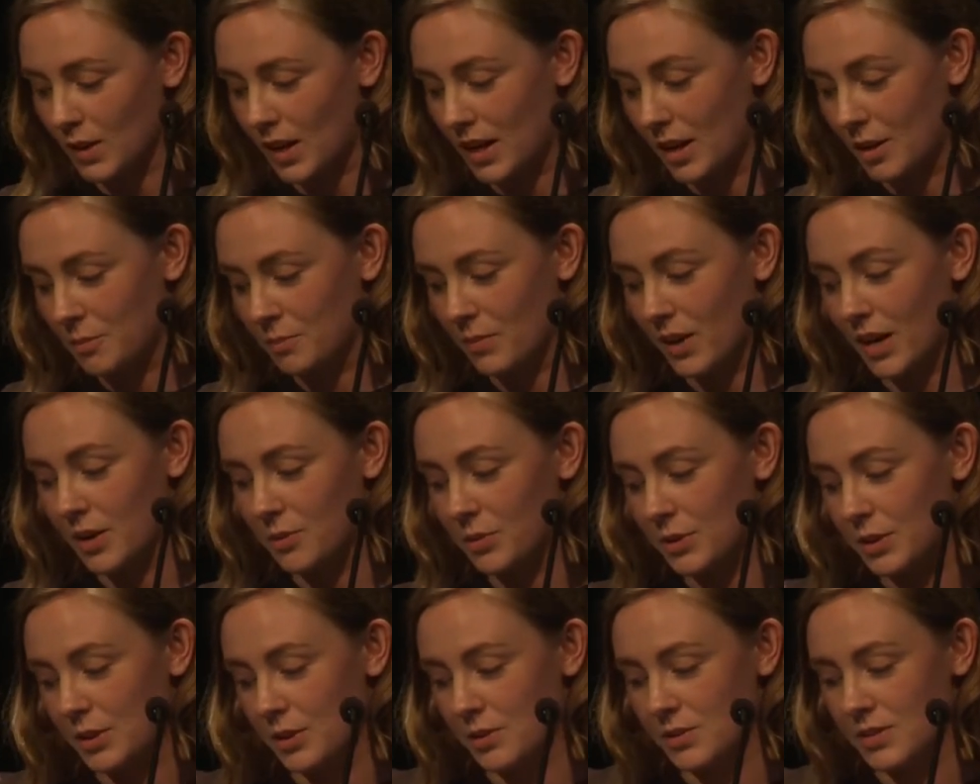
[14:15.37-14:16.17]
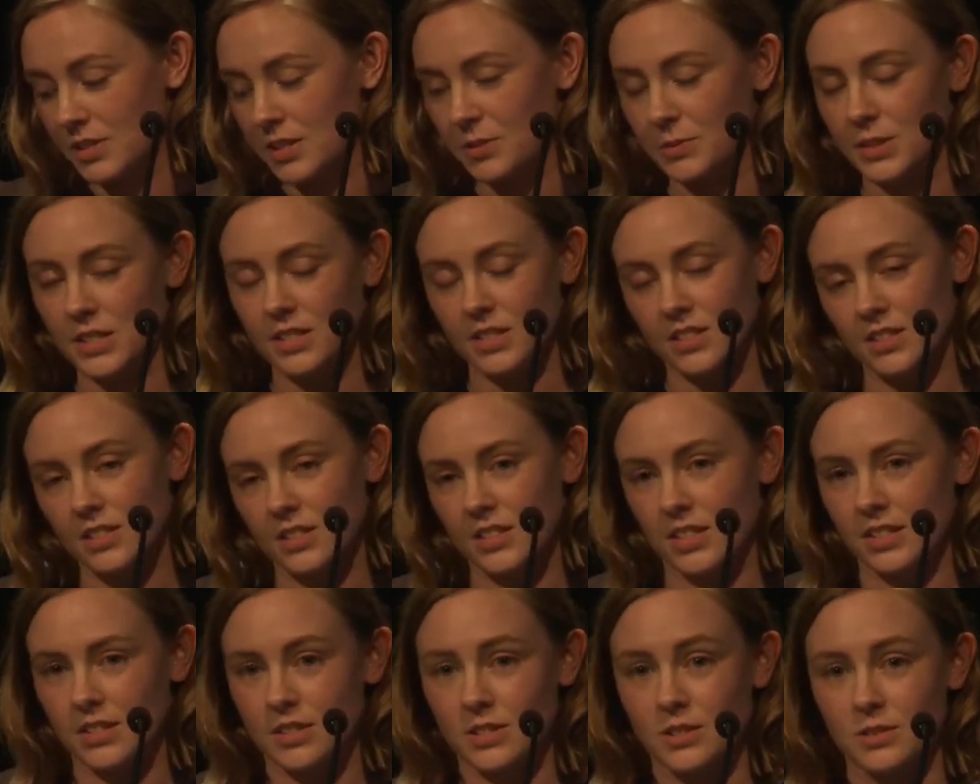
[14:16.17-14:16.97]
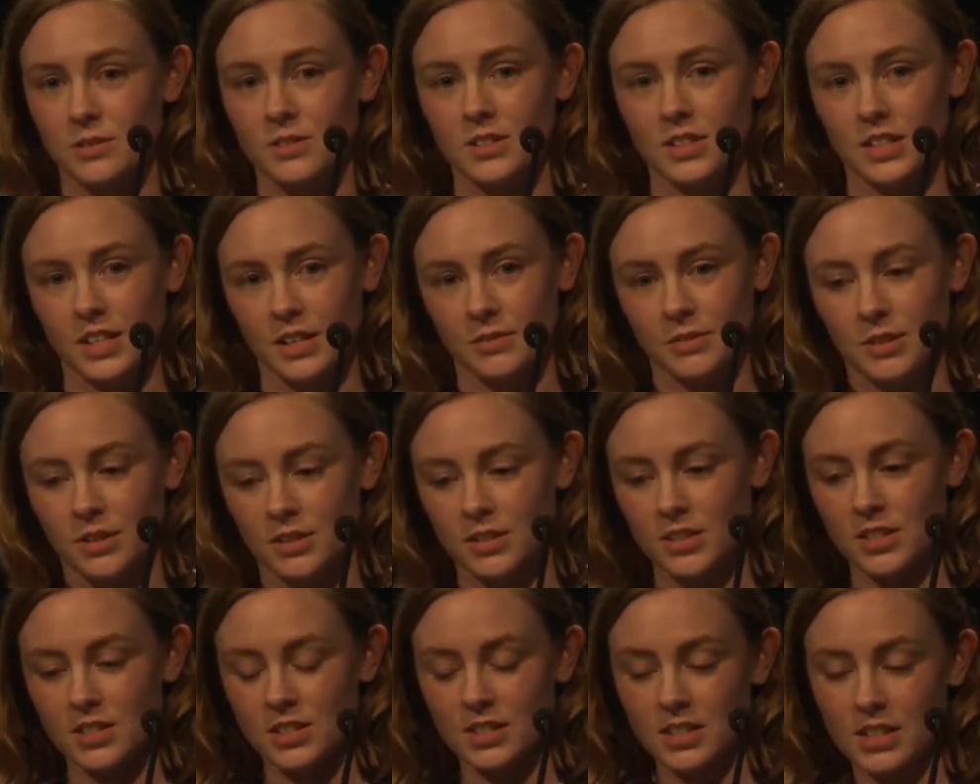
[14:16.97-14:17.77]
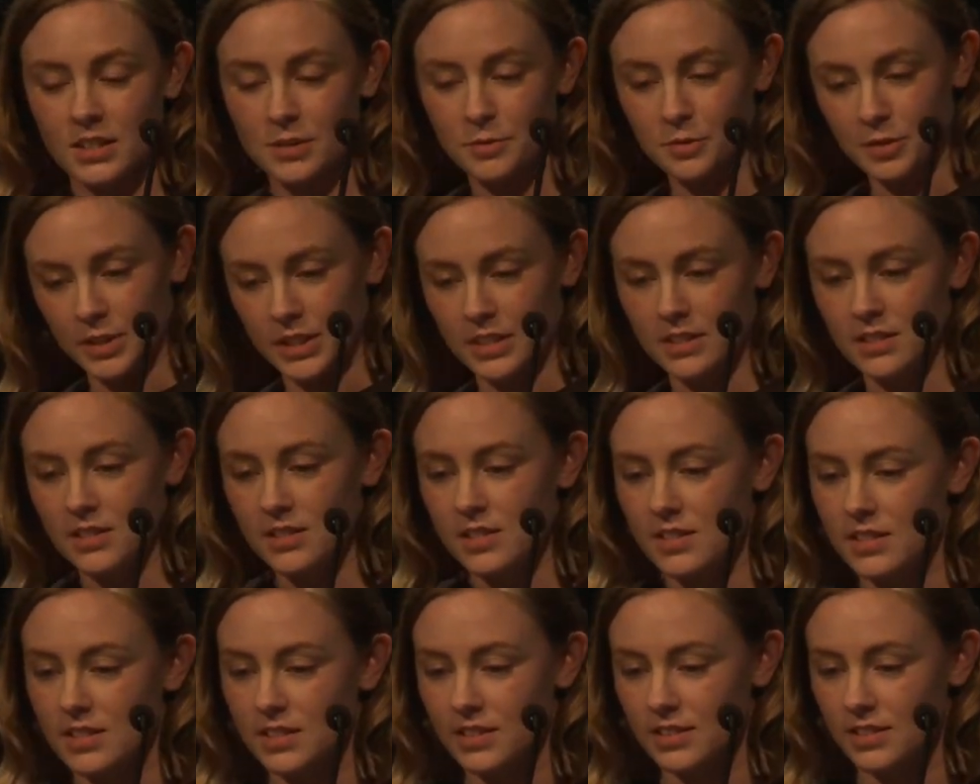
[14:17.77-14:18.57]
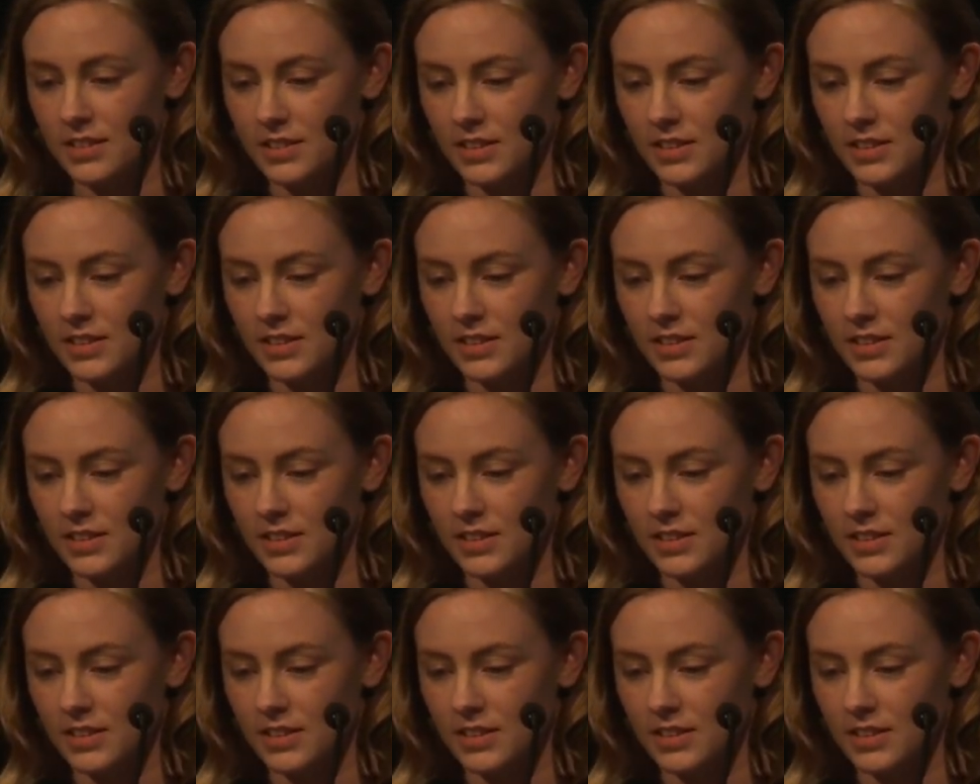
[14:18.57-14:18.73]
I would know, as I went to design school and have a lot of designer friends.